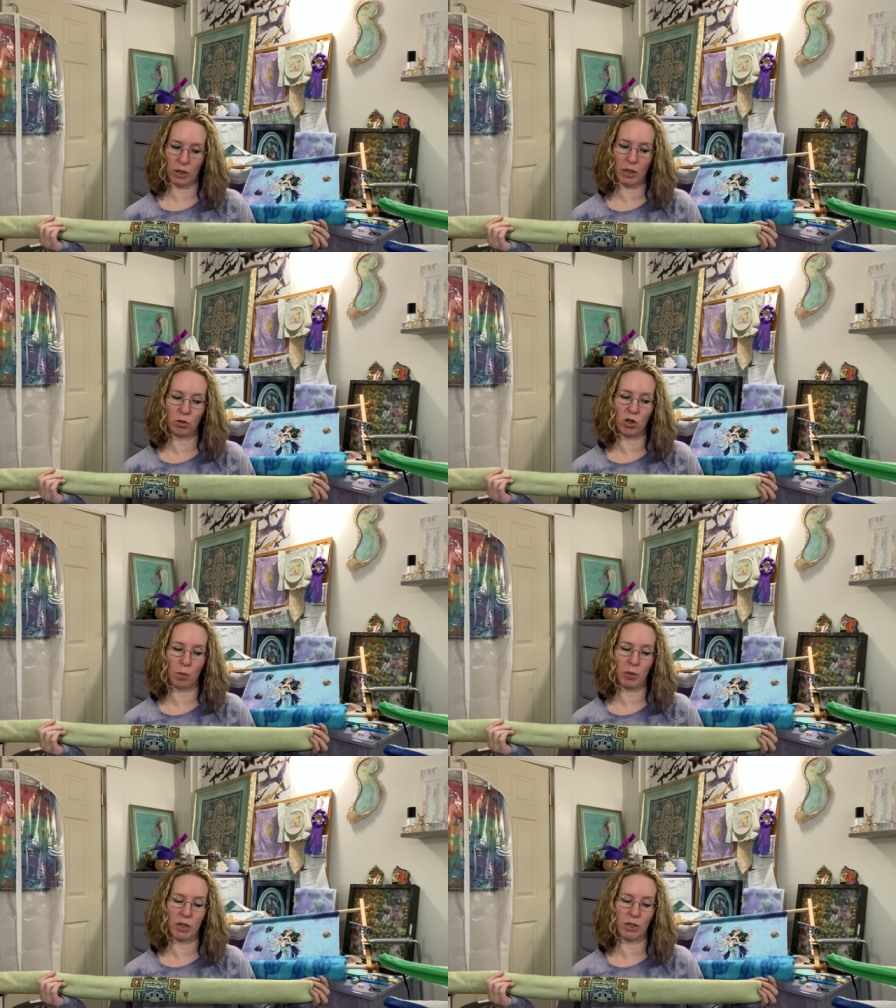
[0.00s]
I think
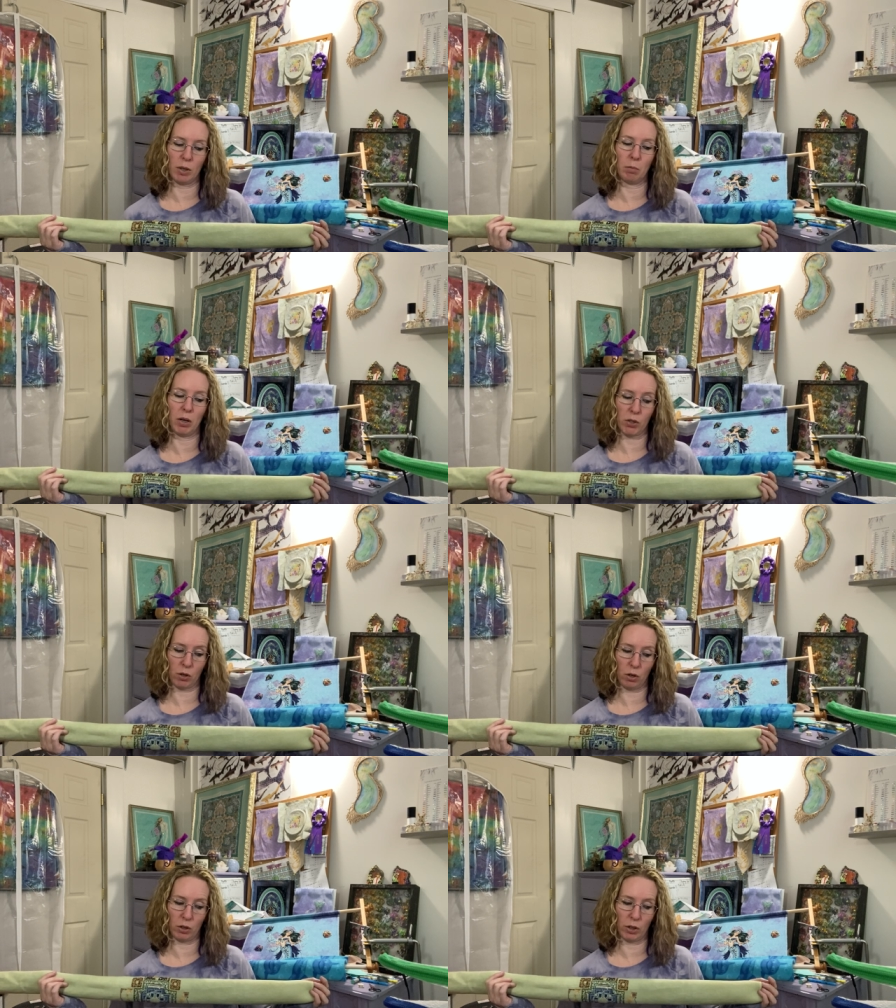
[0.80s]
Japanese Zen Moss
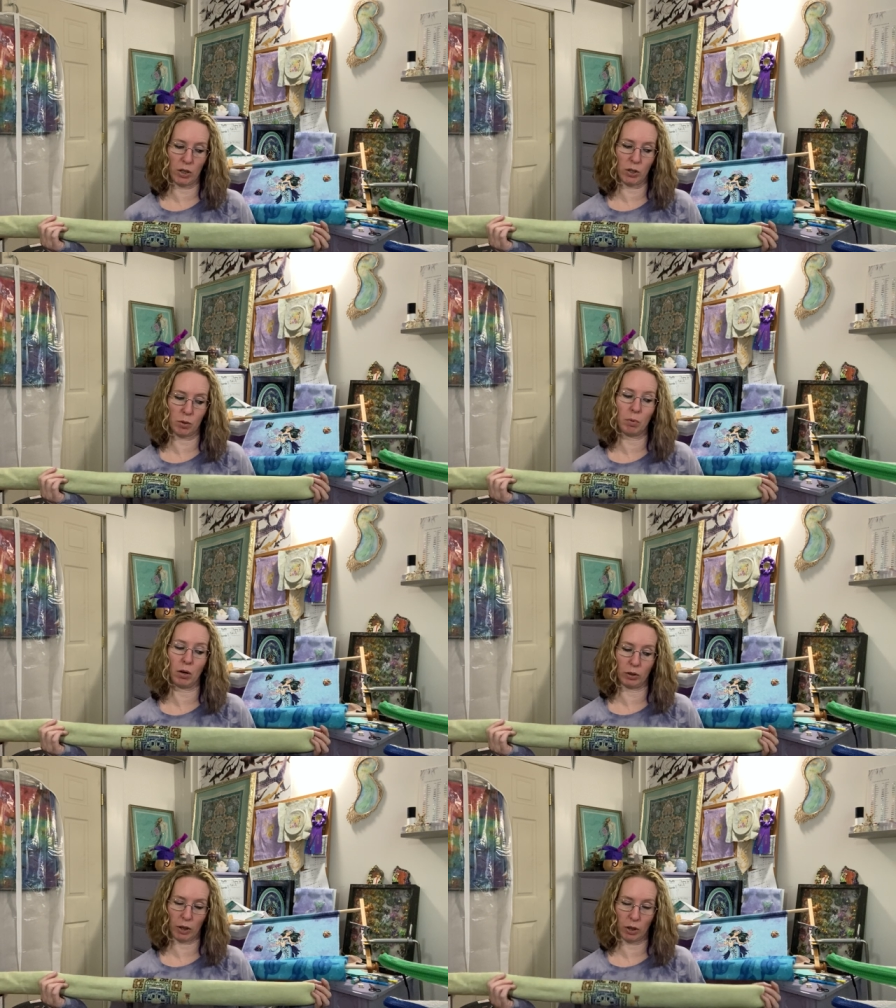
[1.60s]
Garden is
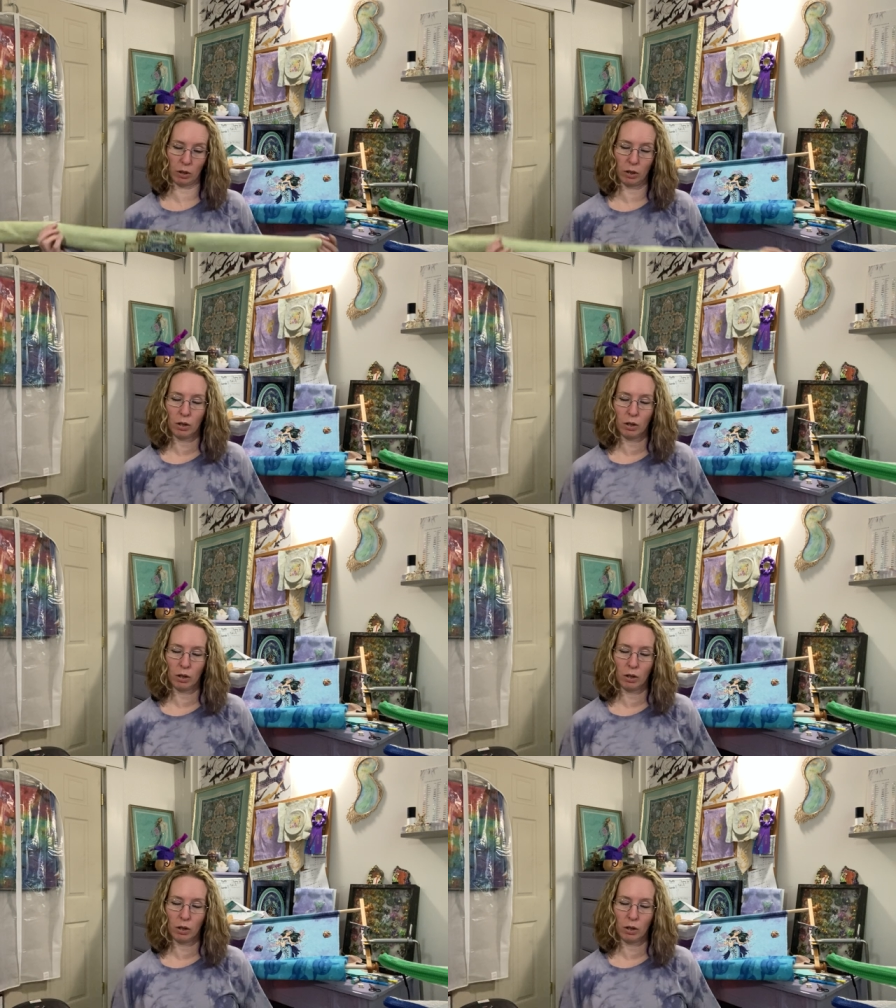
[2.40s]
Parkland.